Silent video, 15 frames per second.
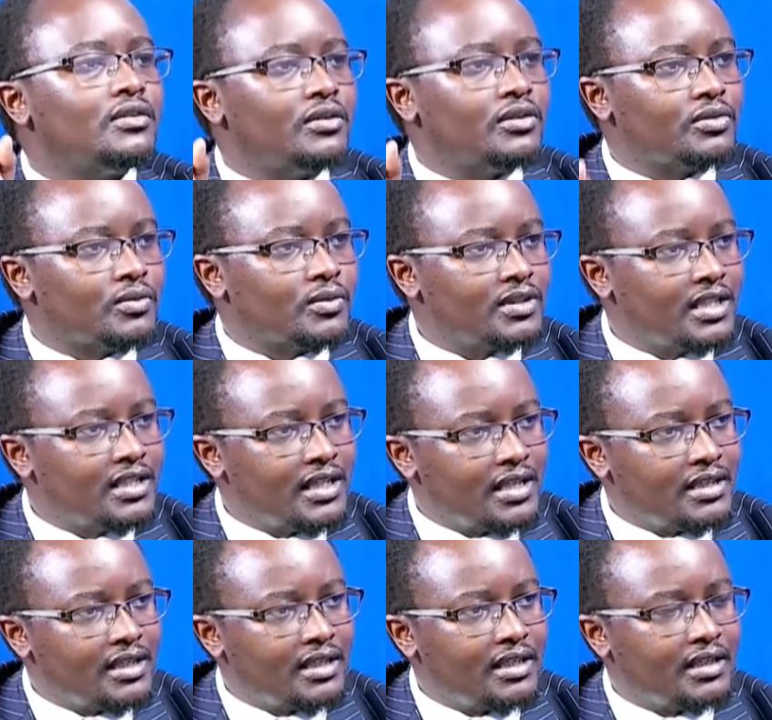not to
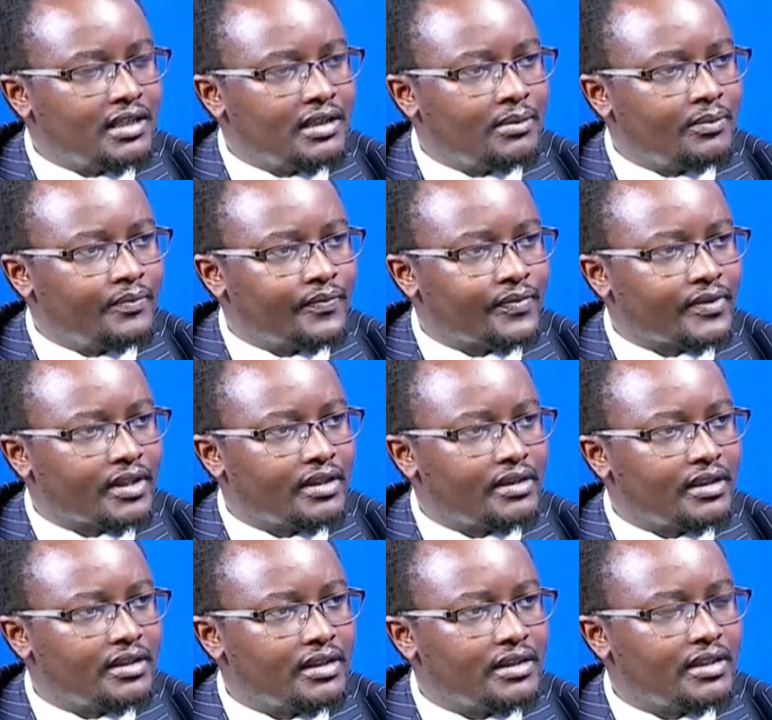deny
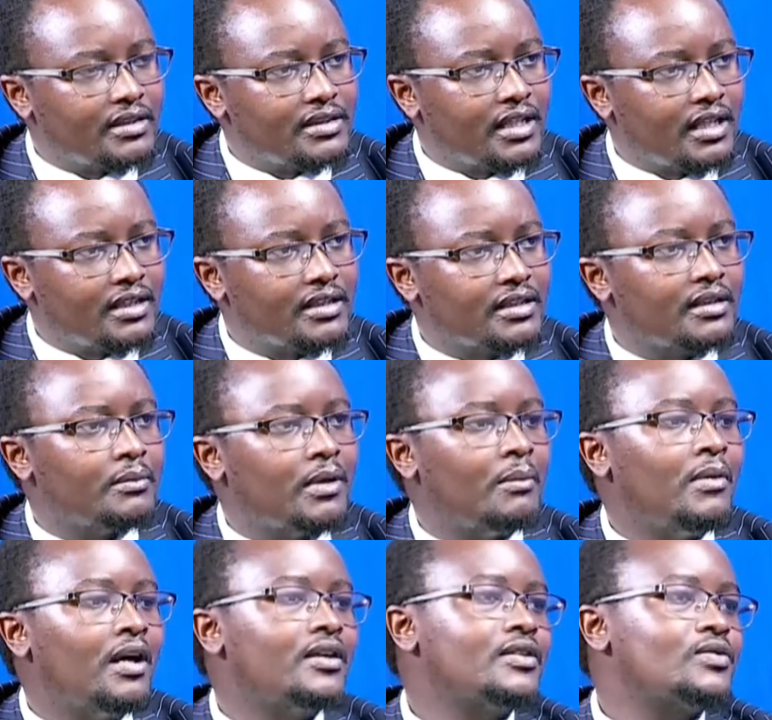the child
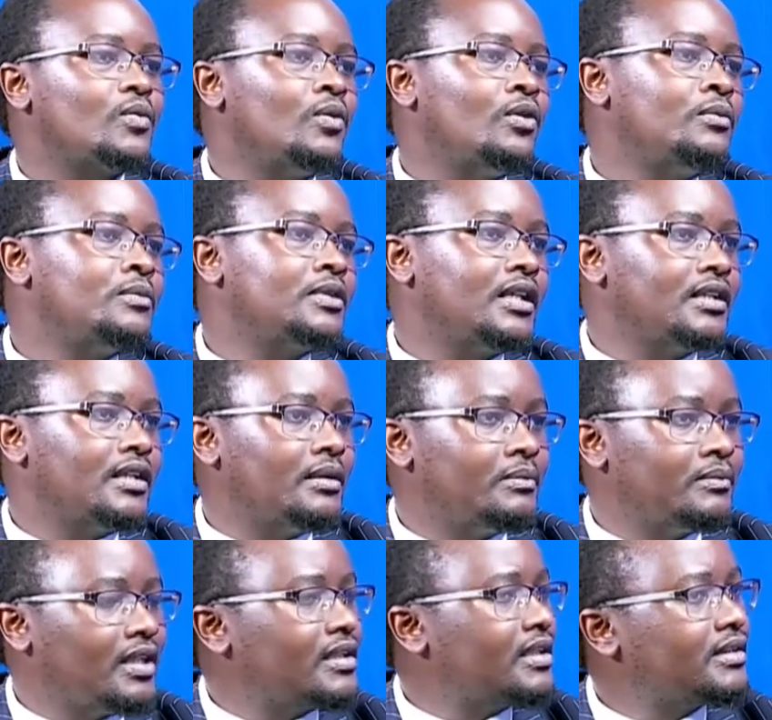a mother's warmth and a
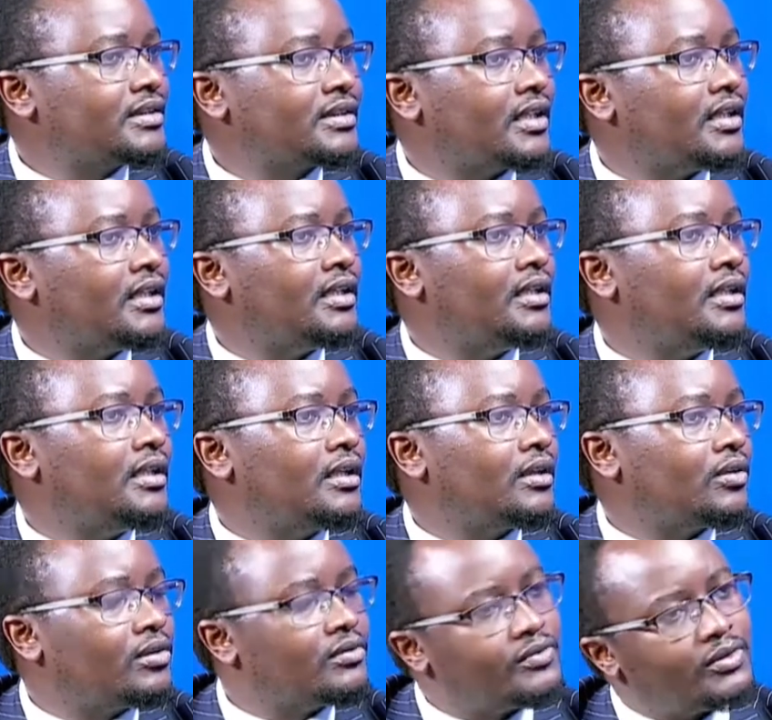mother's
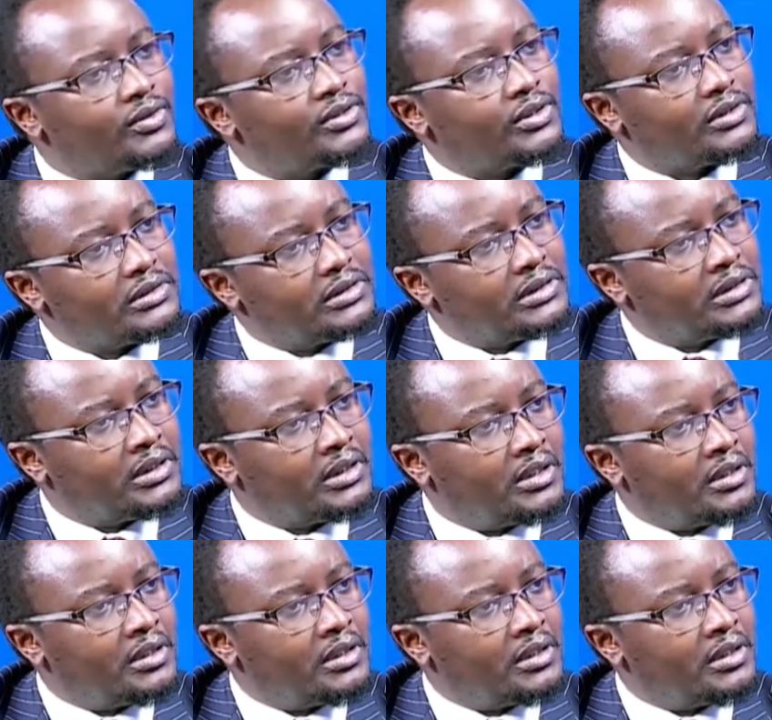comfort and